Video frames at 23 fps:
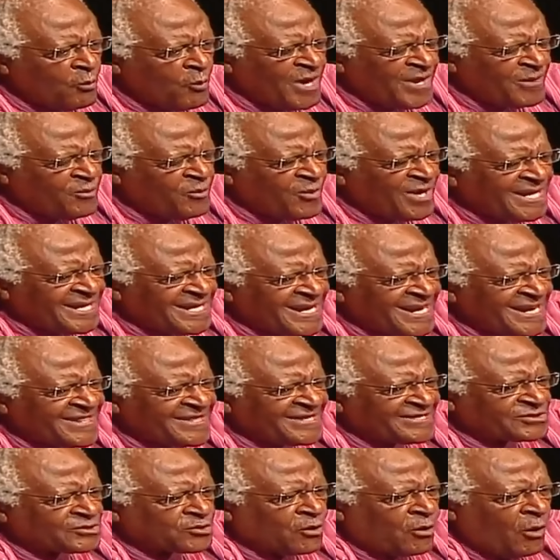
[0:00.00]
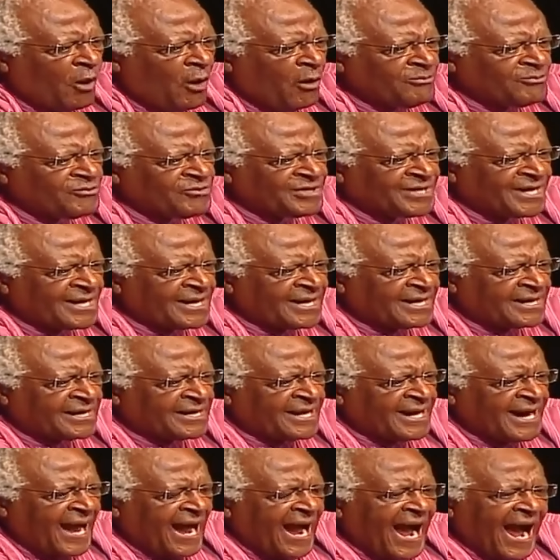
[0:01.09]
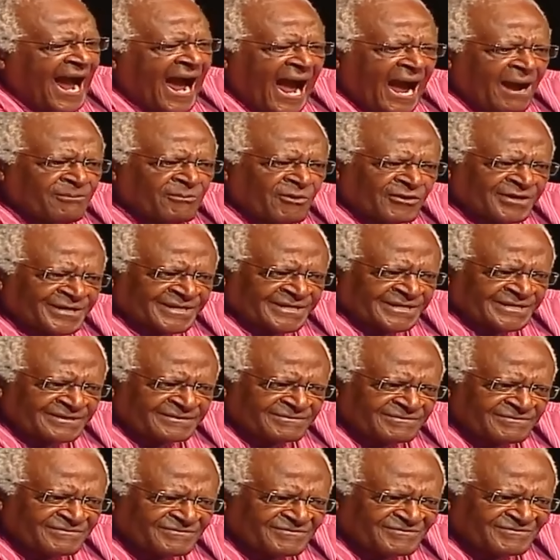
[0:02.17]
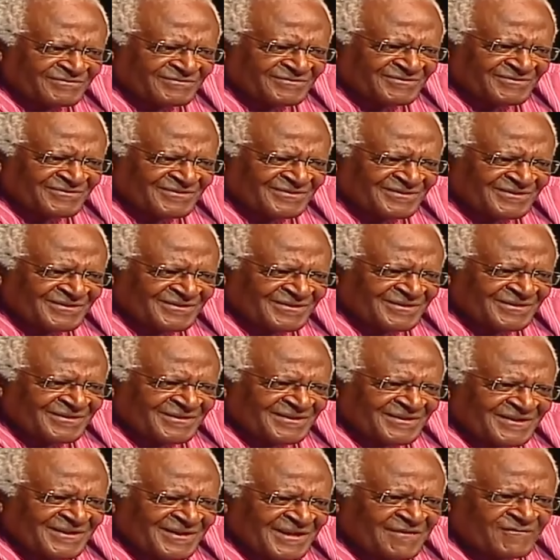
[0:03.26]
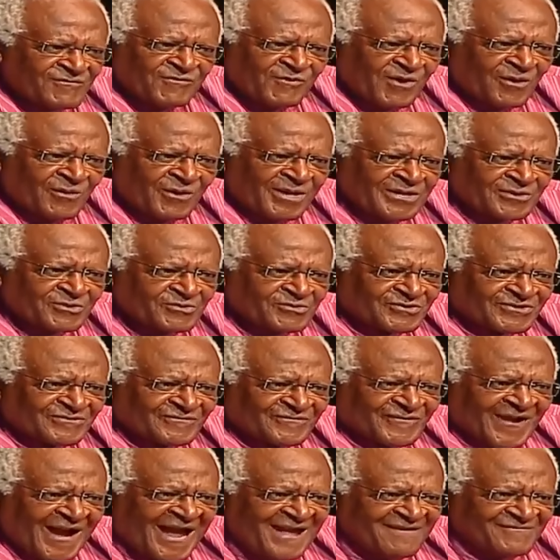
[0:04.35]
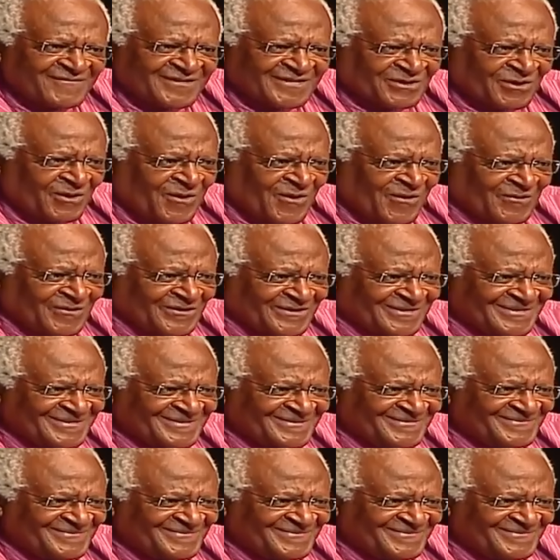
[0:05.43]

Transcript: We need this communal harmony if we're going to survive at all.